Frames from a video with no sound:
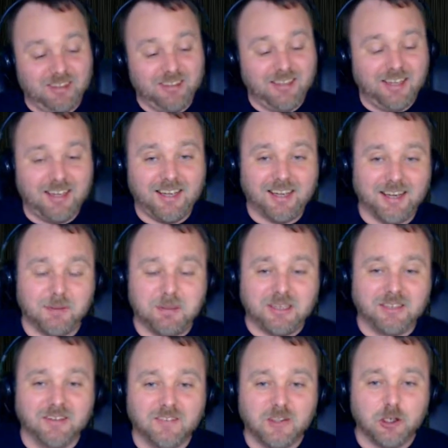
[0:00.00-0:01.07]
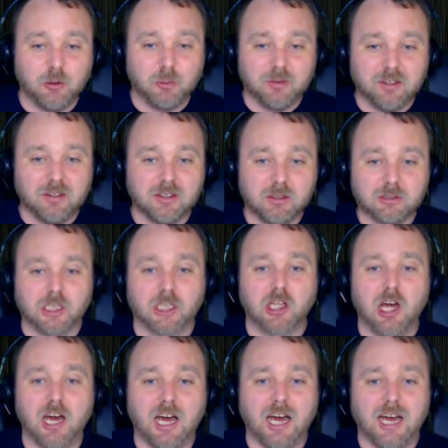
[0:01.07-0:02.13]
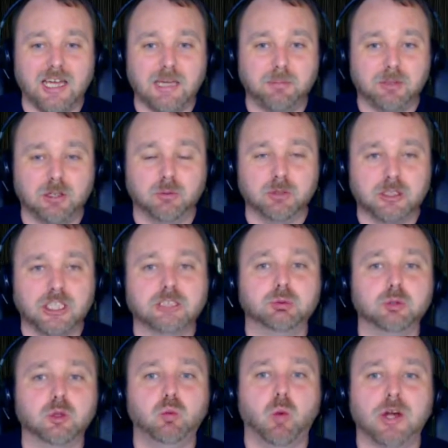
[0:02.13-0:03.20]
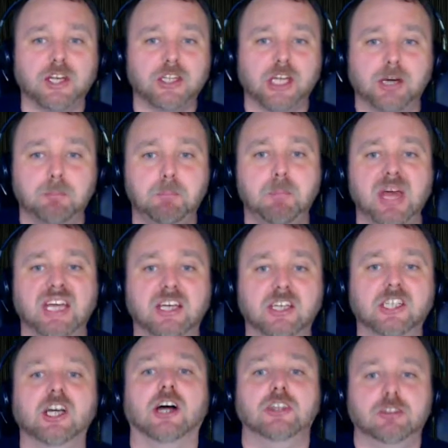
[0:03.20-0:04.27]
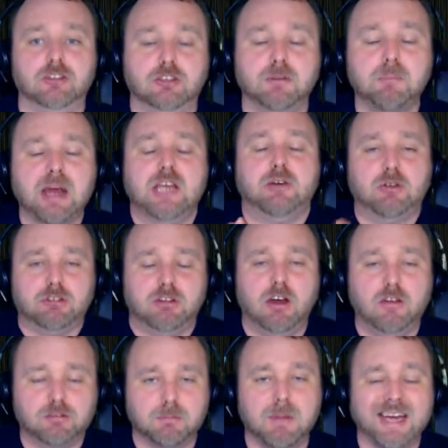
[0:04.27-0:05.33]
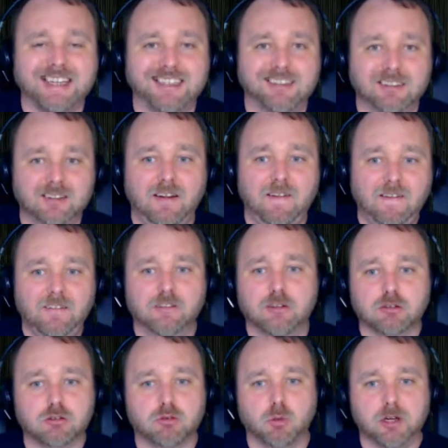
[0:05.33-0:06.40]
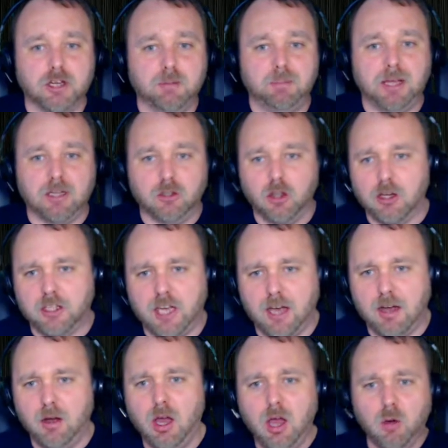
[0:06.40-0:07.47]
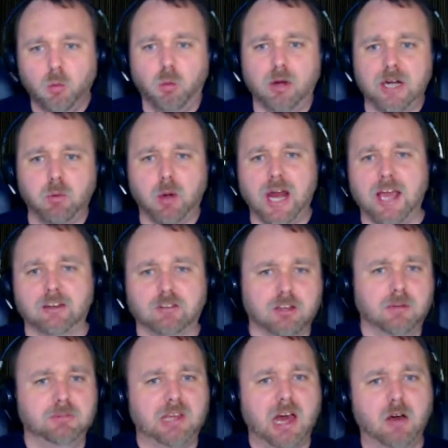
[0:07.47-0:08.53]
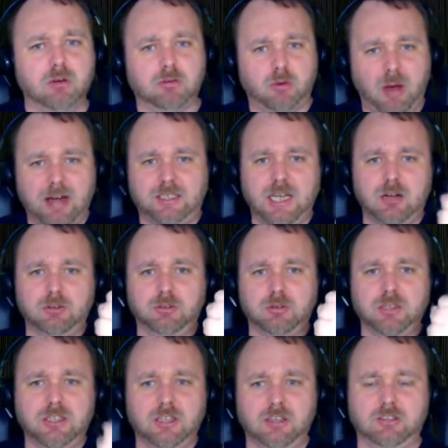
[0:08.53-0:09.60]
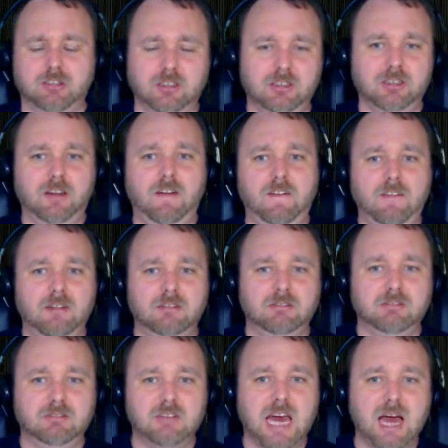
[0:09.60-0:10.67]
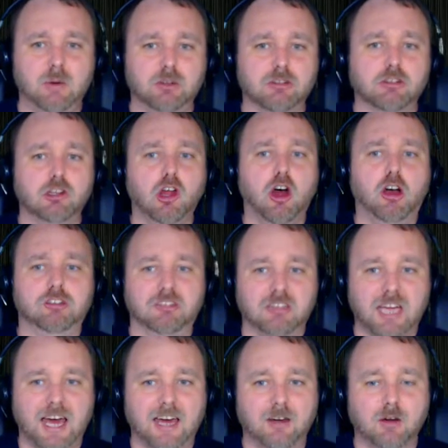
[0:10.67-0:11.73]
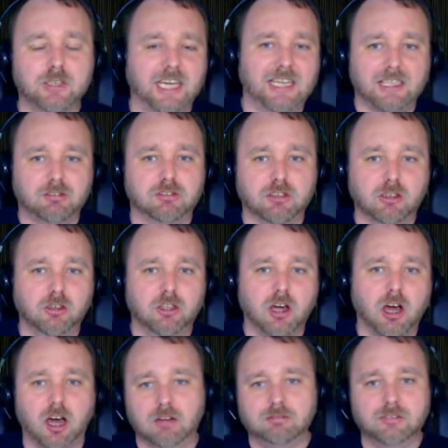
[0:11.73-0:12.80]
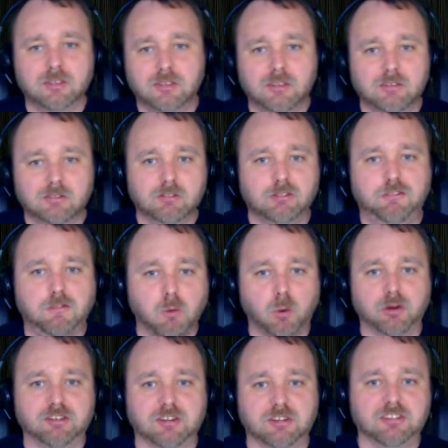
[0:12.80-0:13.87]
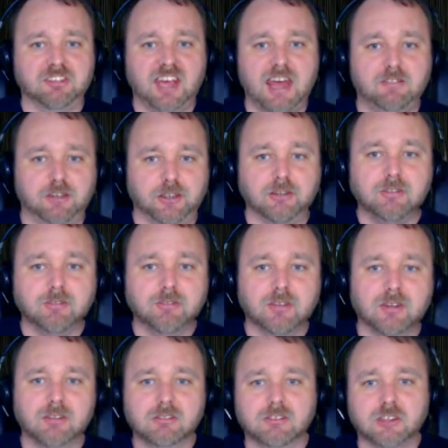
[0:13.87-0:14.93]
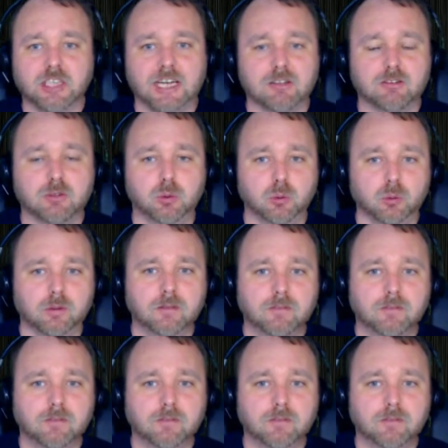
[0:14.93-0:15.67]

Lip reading: Yeah, I mean, you know, there's a lot of hype. You know, this was one of their big guns. In Microsoft's mind, this is one of the big, look, yeah, when One X comes out, Crackdown 3 does, and now it's lost that. Okay, they've still got Forza 7, so that's cool.